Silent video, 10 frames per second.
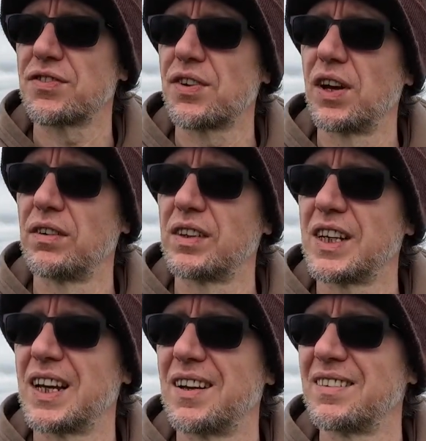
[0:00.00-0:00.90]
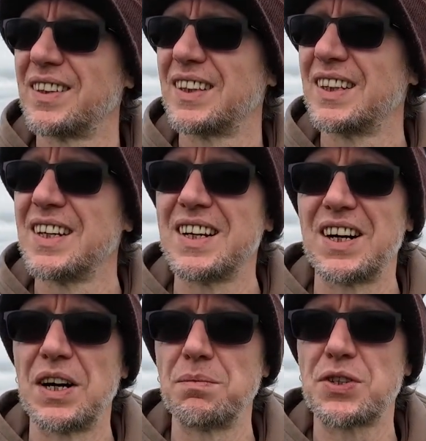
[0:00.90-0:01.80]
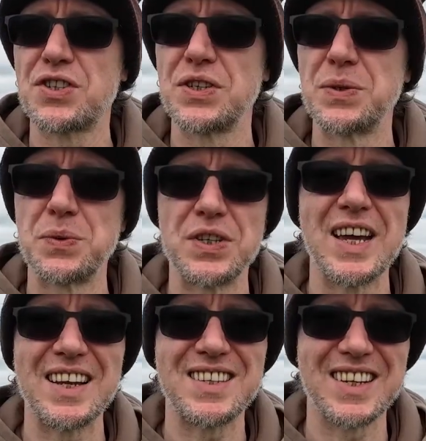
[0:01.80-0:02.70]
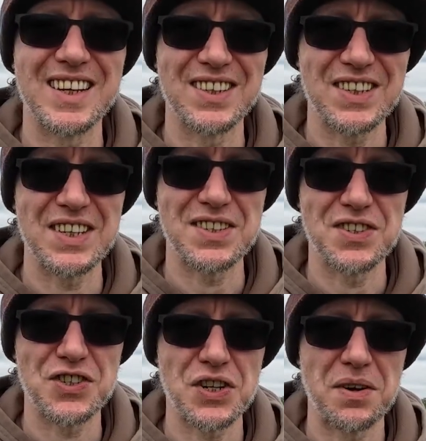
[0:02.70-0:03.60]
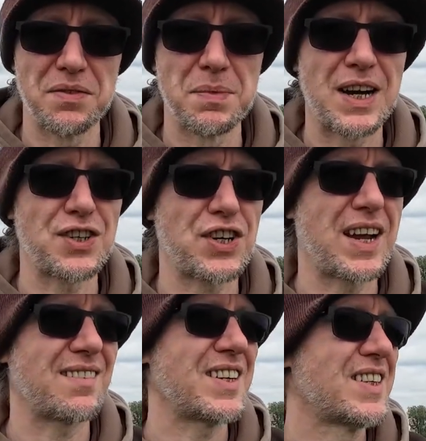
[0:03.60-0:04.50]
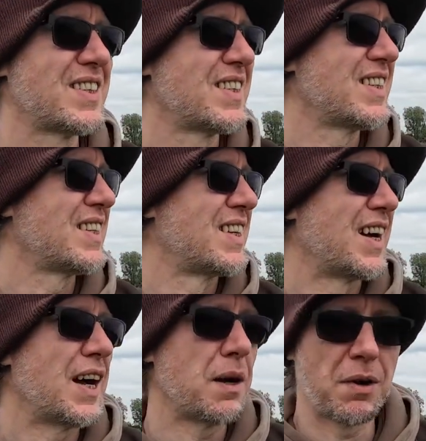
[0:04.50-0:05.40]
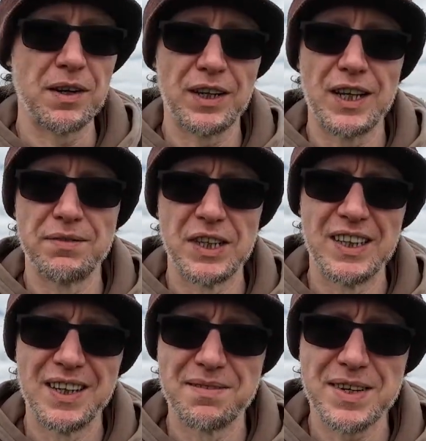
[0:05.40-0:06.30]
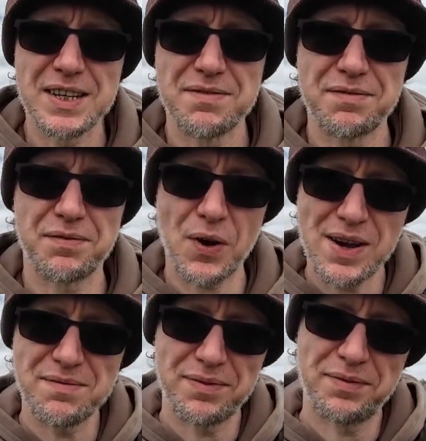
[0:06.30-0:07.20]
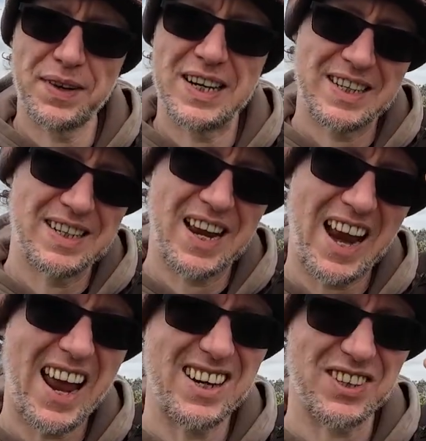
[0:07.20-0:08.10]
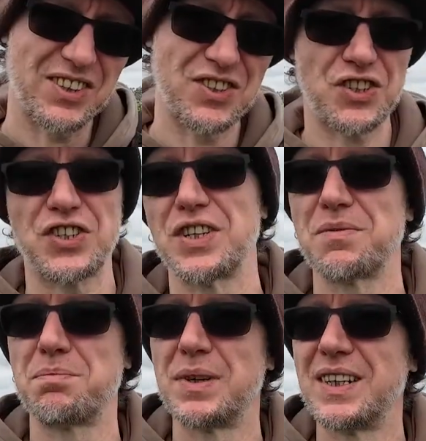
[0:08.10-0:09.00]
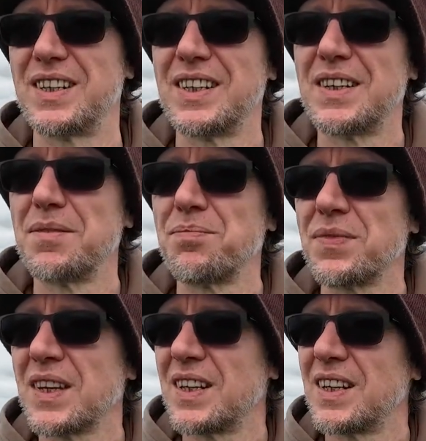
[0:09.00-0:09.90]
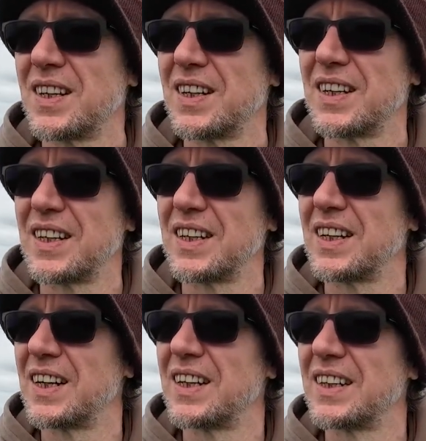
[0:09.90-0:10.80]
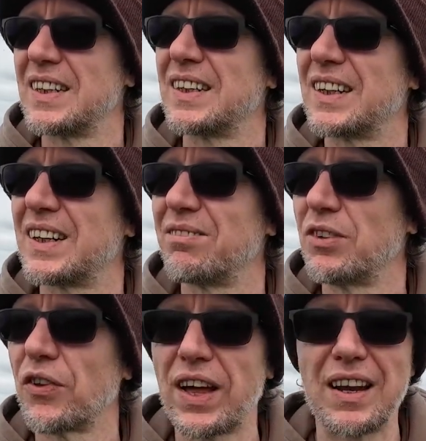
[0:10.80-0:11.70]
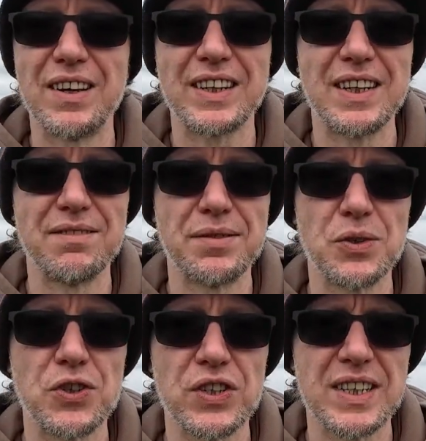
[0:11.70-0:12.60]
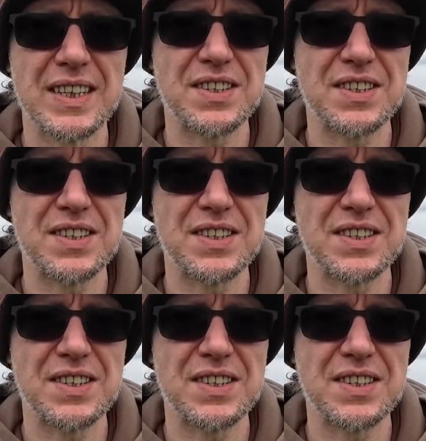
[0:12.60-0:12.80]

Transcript: So, you know, I'm still yet to get a decent shot of a marsh harrier. I'd love a lovely frame filling head on shot, but yeah, I'm not that lucky, unfortunately.